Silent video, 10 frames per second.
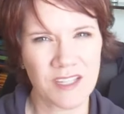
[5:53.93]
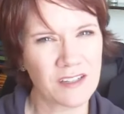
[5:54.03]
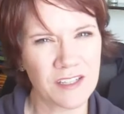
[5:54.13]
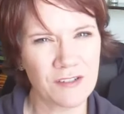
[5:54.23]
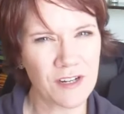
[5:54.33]

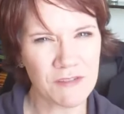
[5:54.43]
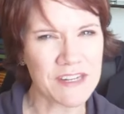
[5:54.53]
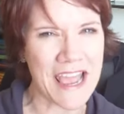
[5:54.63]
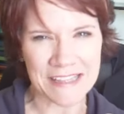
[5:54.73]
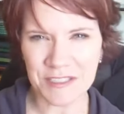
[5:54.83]
It's kind of like, you're
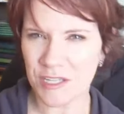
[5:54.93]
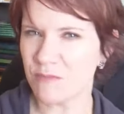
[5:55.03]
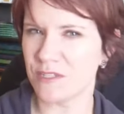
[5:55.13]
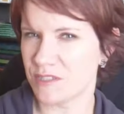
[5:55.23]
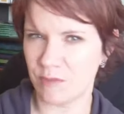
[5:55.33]
not even
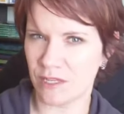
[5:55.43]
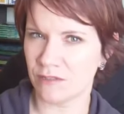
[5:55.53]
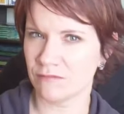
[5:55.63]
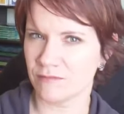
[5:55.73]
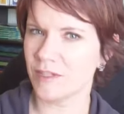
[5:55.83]
asking me to
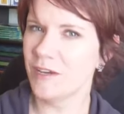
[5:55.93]
speak.